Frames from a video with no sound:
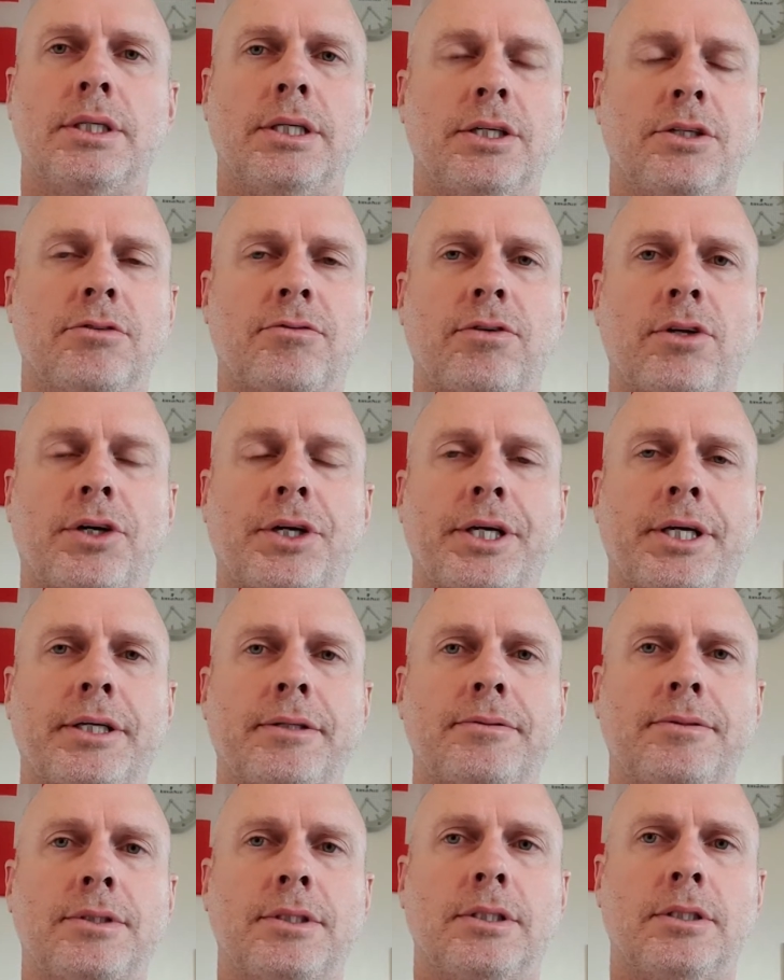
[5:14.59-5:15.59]
in Fleurier,
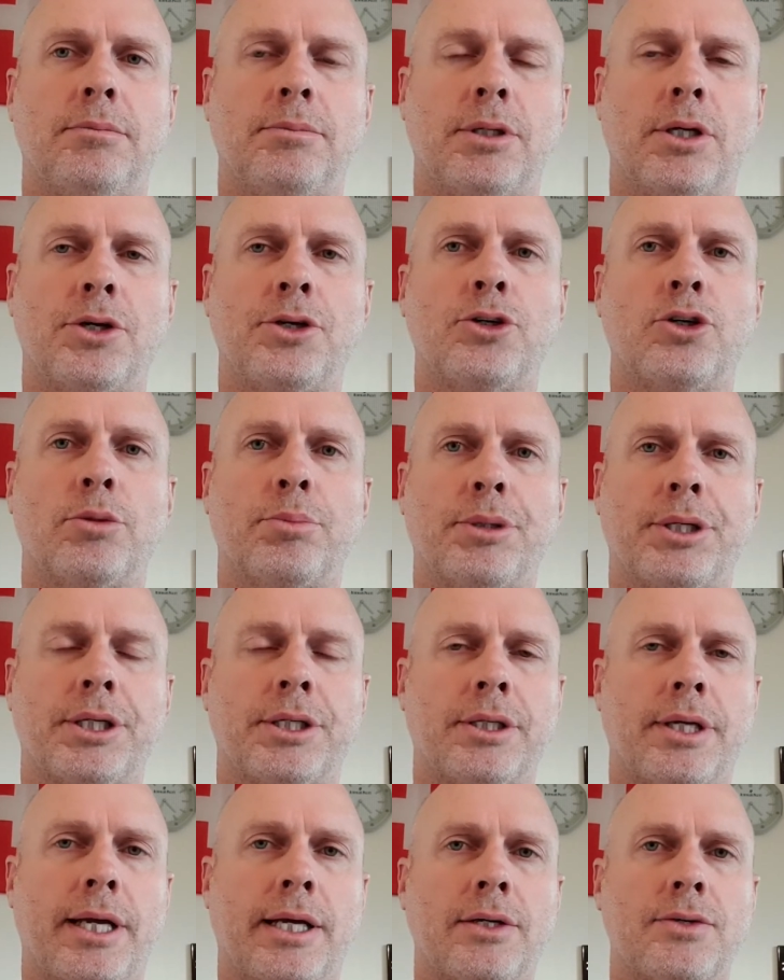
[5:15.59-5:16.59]
big old
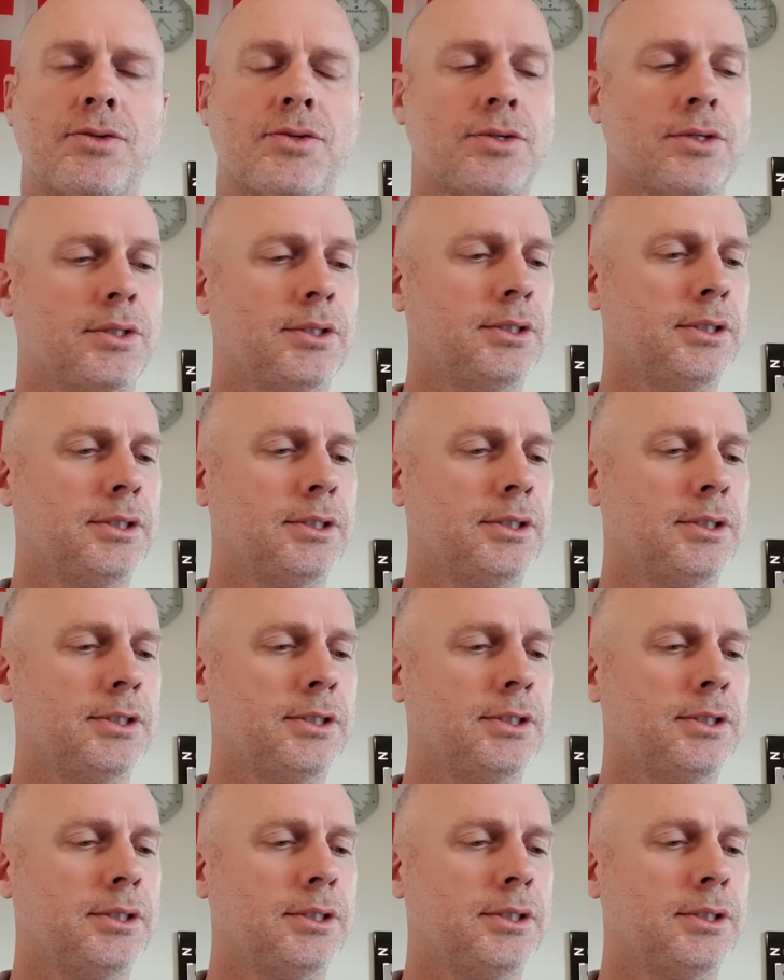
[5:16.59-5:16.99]
European house.